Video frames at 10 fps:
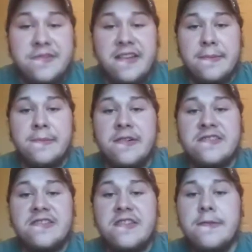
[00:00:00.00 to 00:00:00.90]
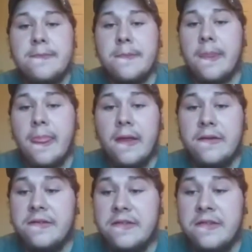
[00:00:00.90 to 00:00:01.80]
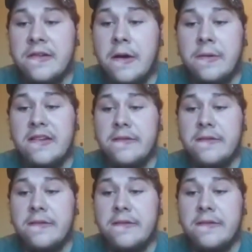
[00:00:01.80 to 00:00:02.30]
dip Grizzly, and